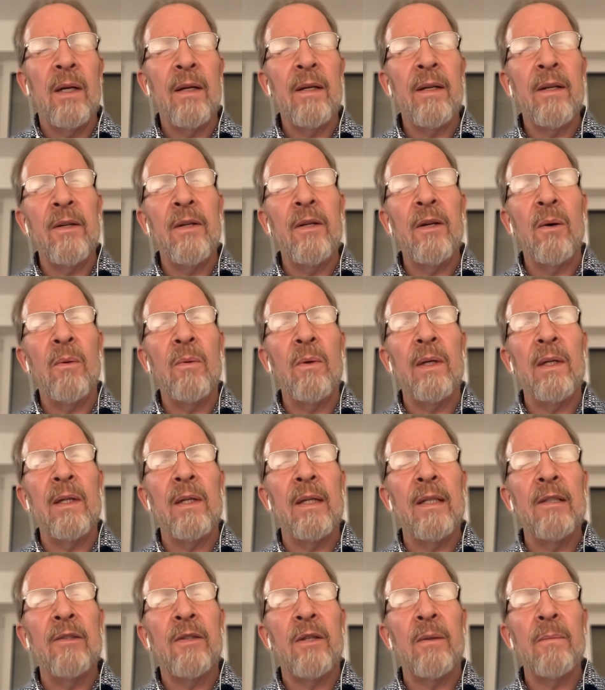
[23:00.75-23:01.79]

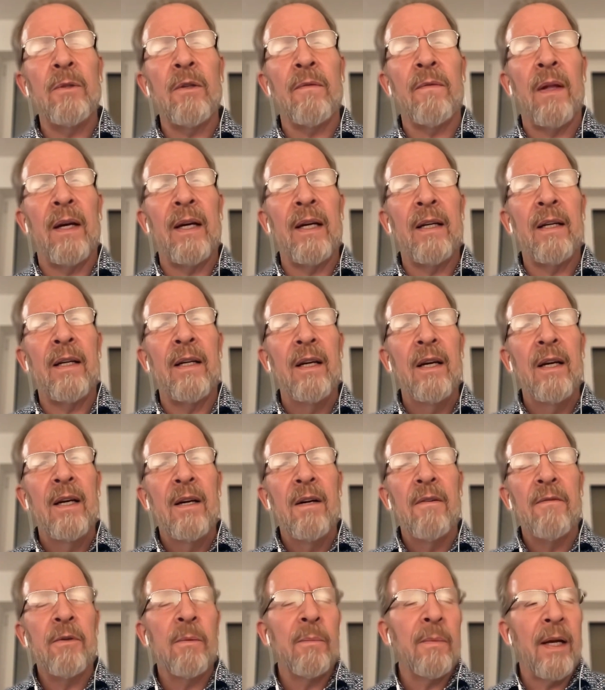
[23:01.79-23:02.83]
in terms of like,
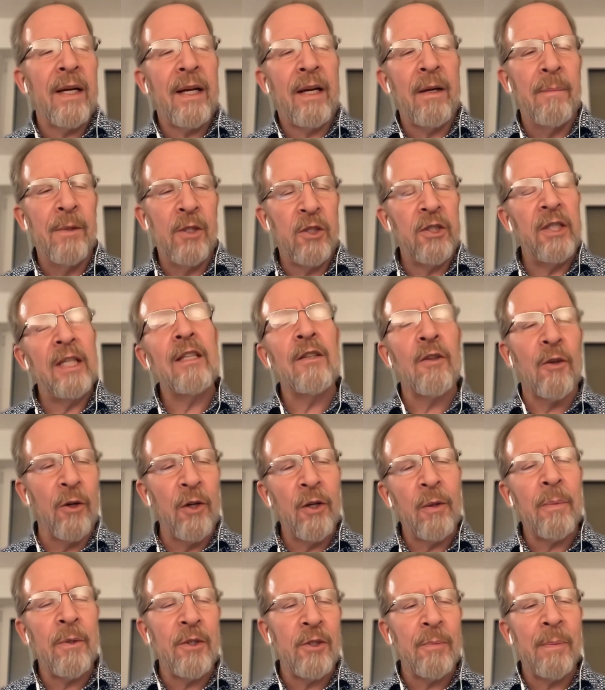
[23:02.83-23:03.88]
from like a machine
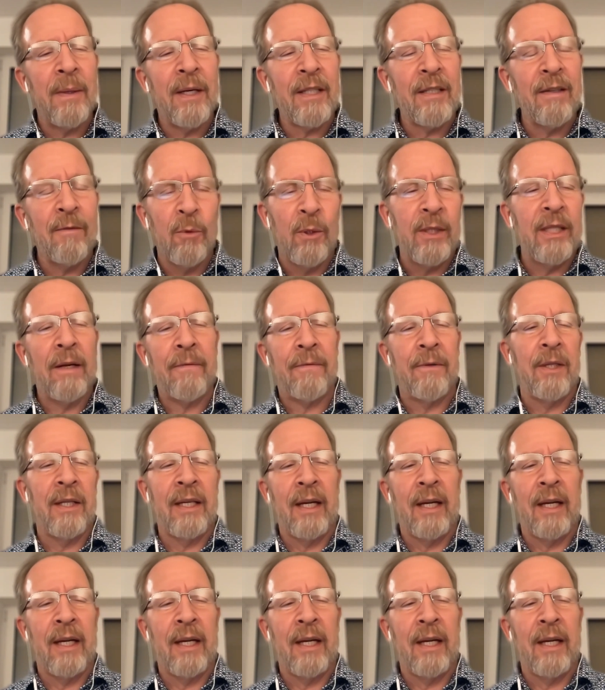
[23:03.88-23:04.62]
learning perspective, we're definitely